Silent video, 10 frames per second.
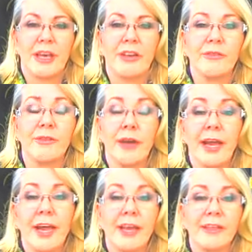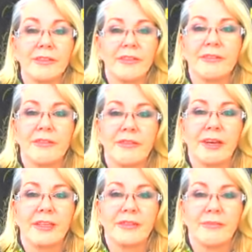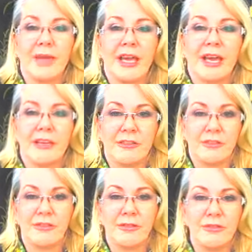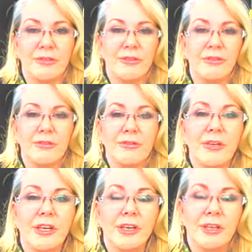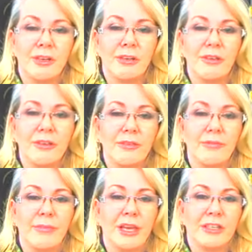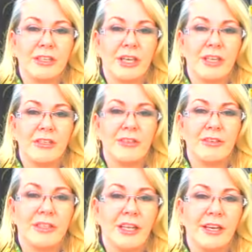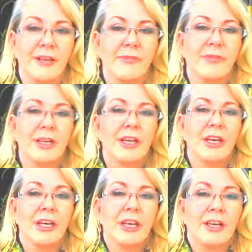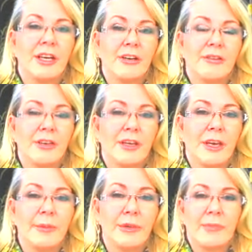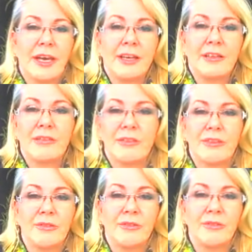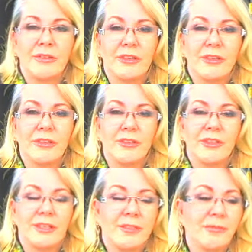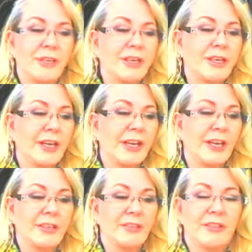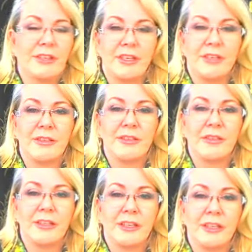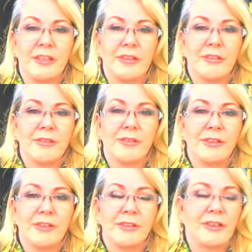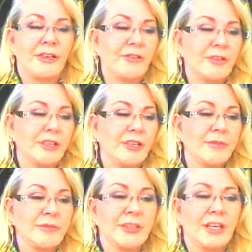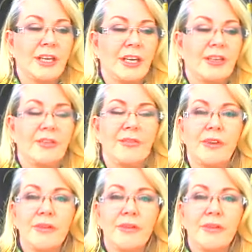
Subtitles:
hands and sort of like demand you to, you know, make changes there. Now, coming back to this week and the solar eclipse, you've